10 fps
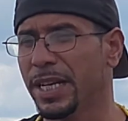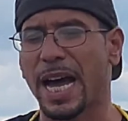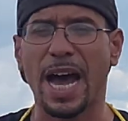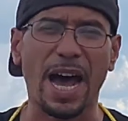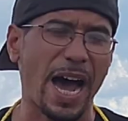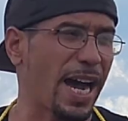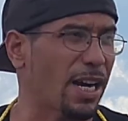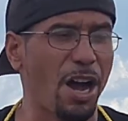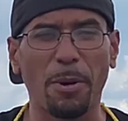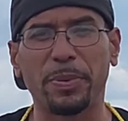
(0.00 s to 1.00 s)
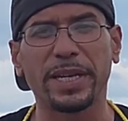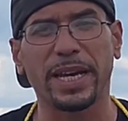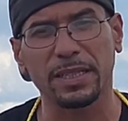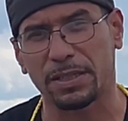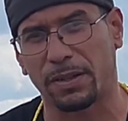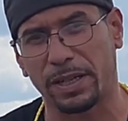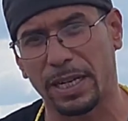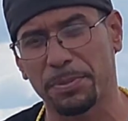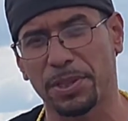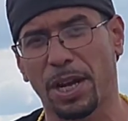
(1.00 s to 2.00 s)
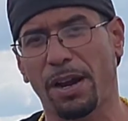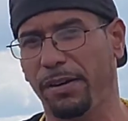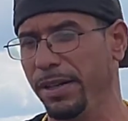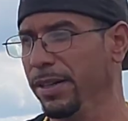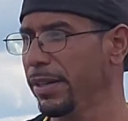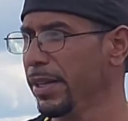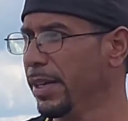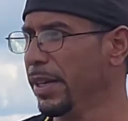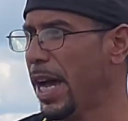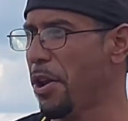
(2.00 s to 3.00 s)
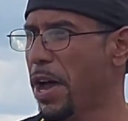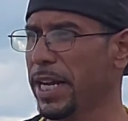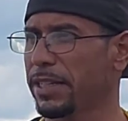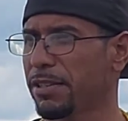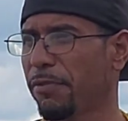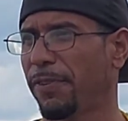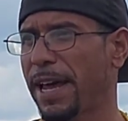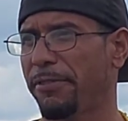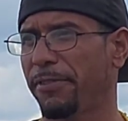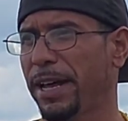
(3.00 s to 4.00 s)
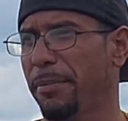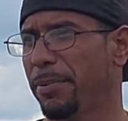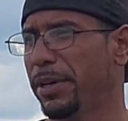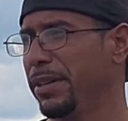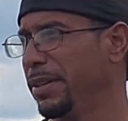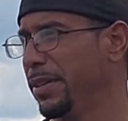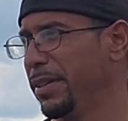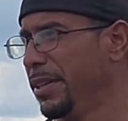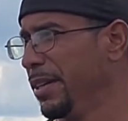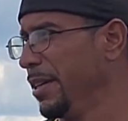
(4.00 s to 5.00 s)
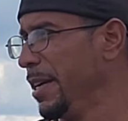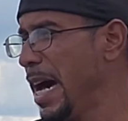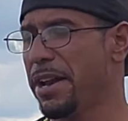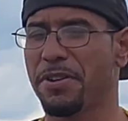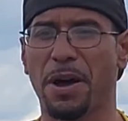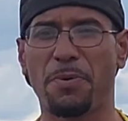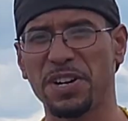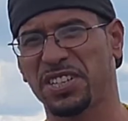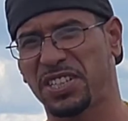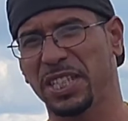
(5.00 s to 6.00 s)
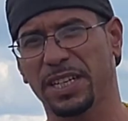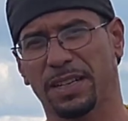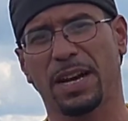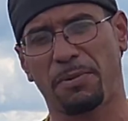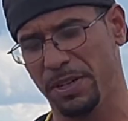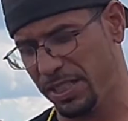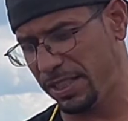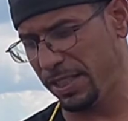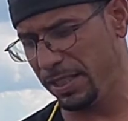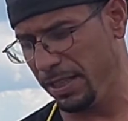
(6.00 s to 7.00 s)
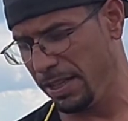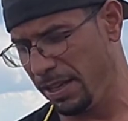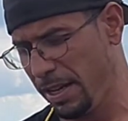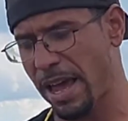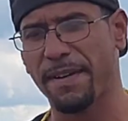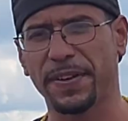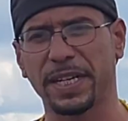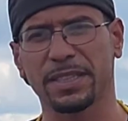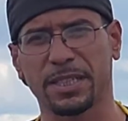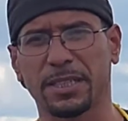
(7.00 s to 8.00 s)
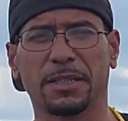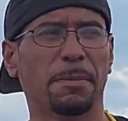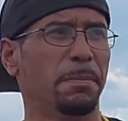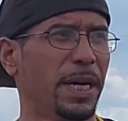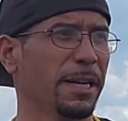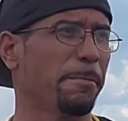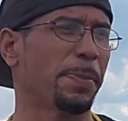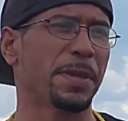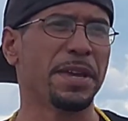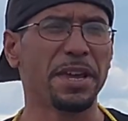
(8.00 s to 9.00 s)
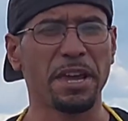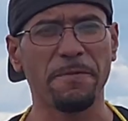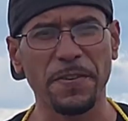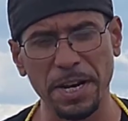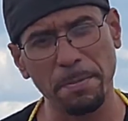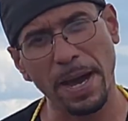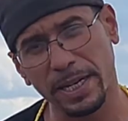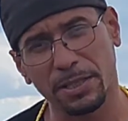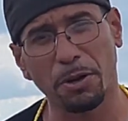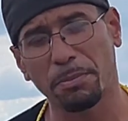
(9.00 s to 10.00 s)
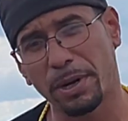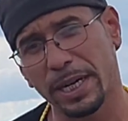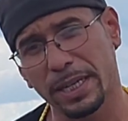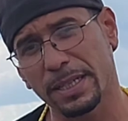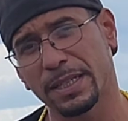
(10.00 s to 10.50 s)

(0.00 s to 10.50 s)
I, I call BS on it. I'm sorry. I know I get some flack for that, but I don't know. I want to see it. I want to see evidence. But if anybody's gonna break it,